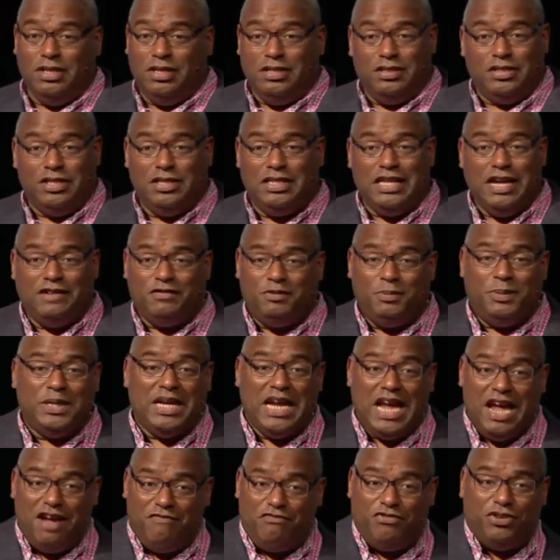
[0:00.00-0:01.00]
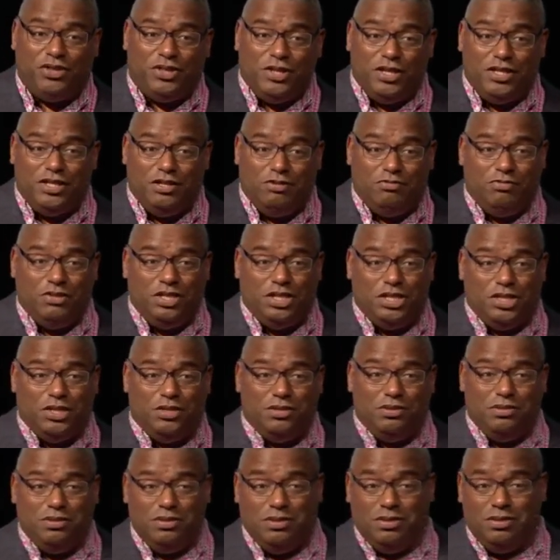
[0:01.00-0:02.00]
Doesn't have to be everything that we
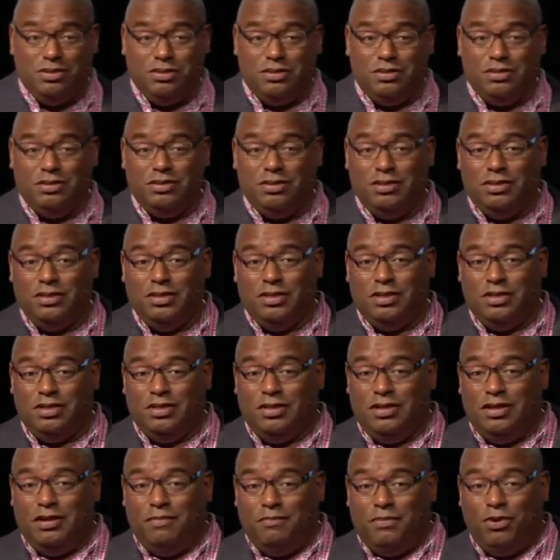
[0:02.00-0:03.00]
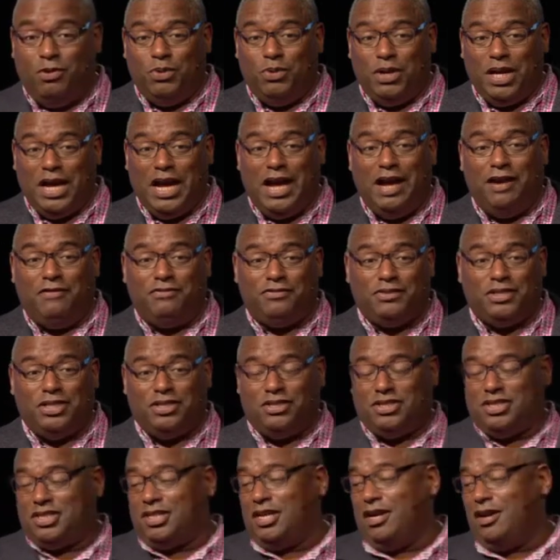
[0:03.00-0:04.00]
do, but have to
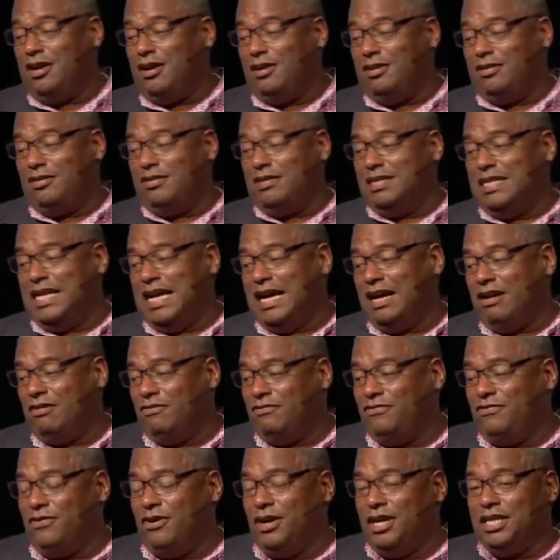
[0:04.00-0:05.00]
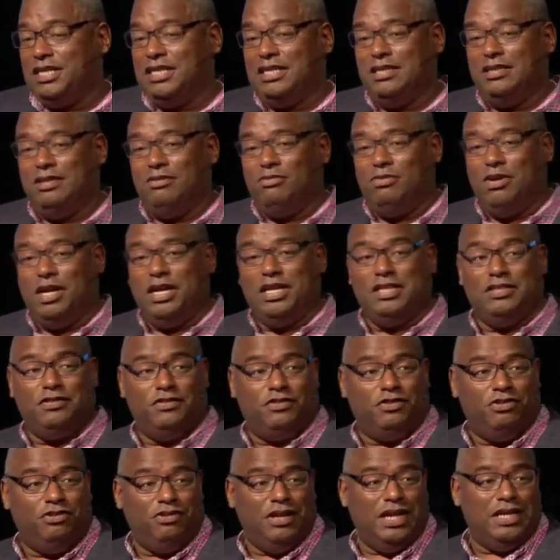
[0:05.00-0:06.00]
start now finding the ways of
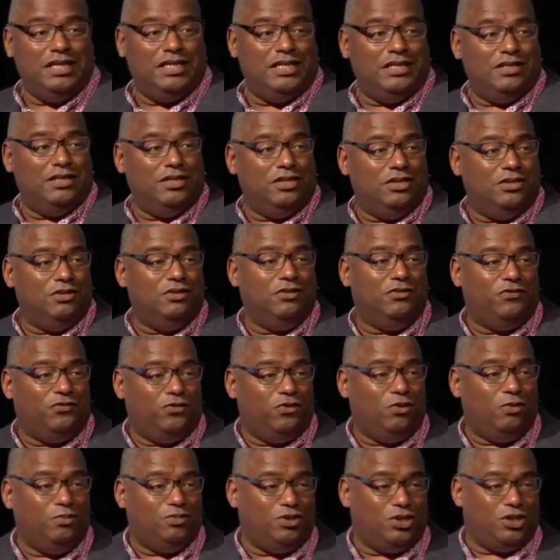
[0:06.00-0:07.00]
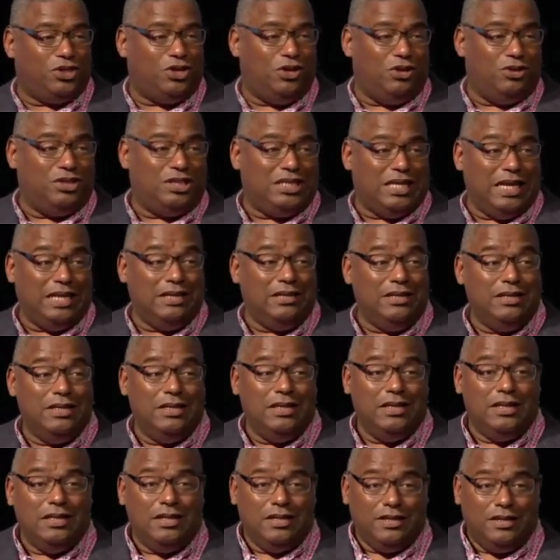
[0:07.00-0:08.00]
creating the new forms of content
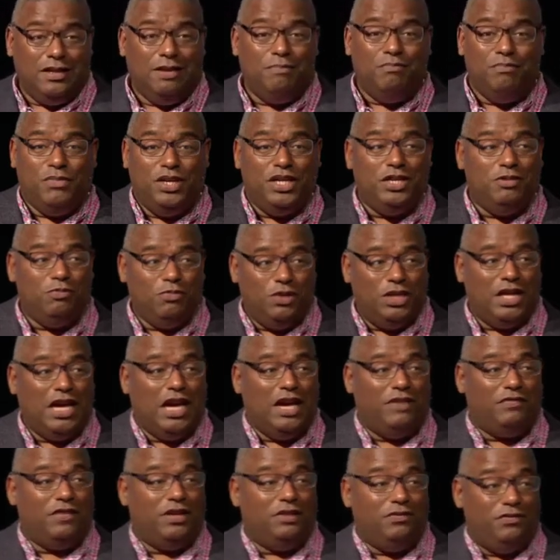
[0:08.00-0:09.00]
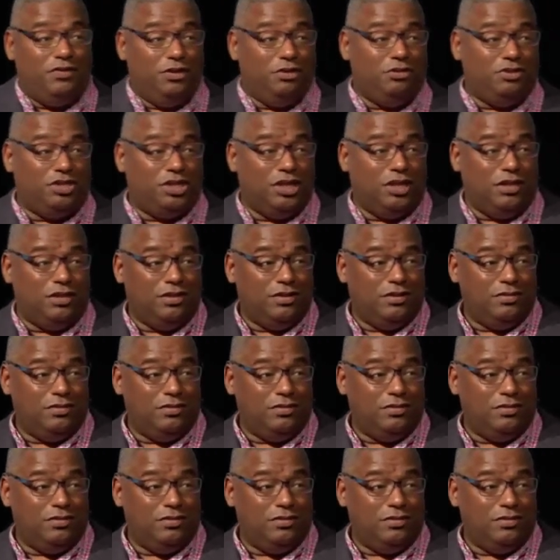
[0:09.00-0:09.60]
that mean we have a future.